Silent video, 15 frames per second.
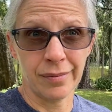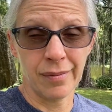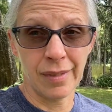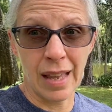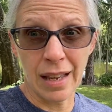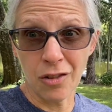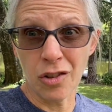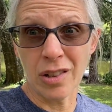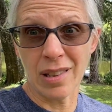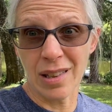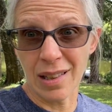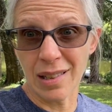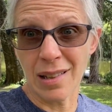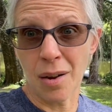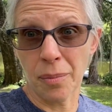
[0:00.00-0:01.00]
They just
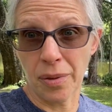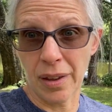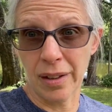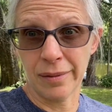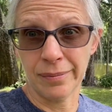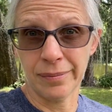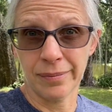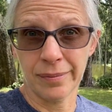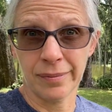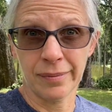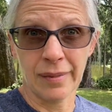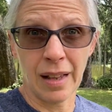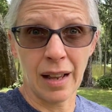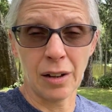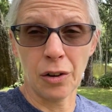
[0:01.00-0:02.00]
did something.
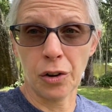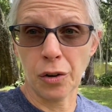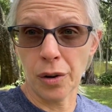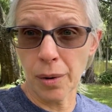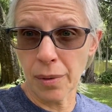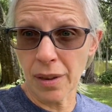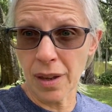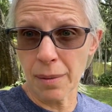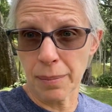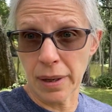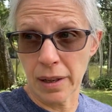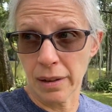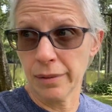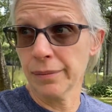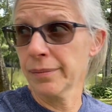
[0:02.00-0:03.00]
I don't agree with it, but